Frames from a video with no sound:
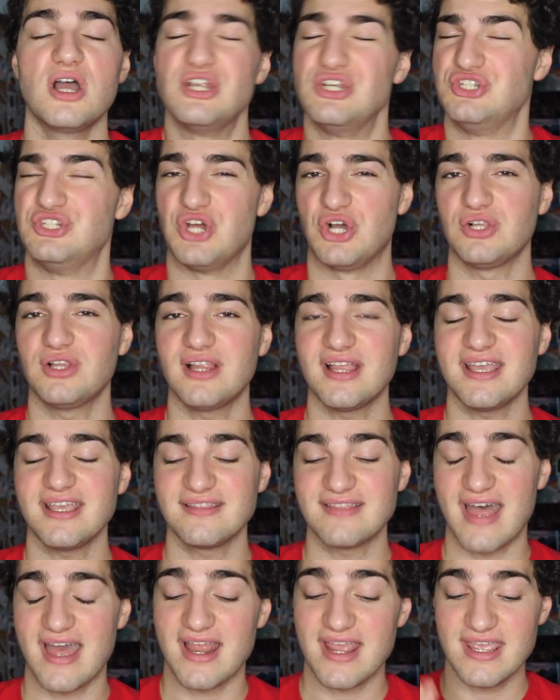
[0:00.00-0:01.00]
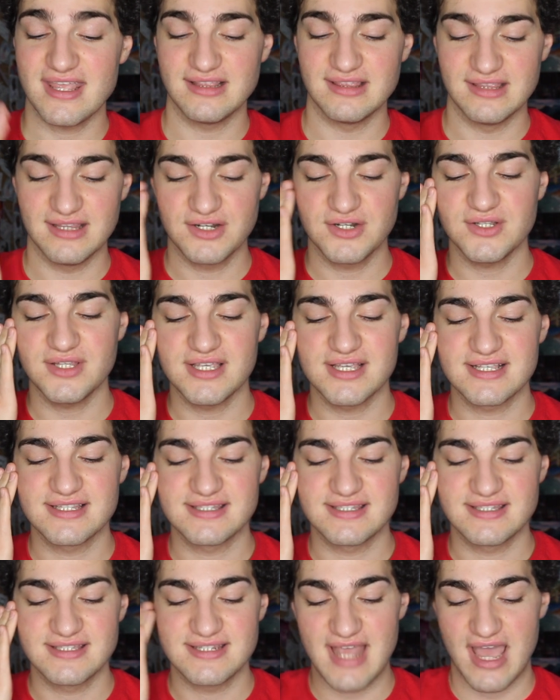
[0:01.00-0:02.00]
adult-like that it literally
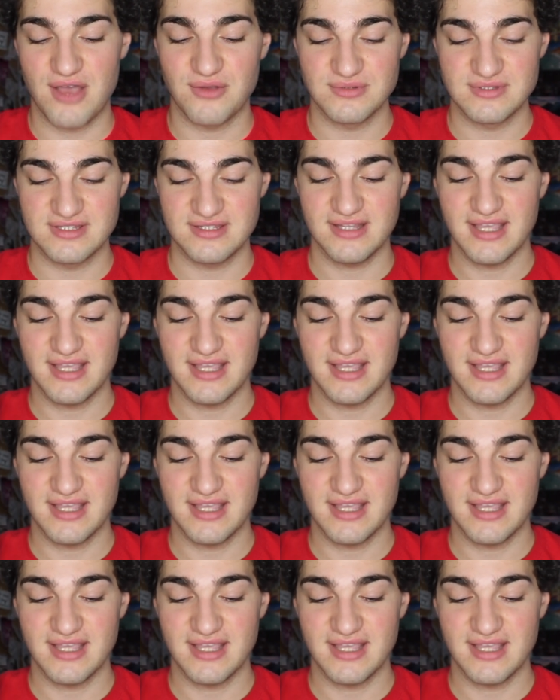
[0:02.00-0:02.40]
astounds.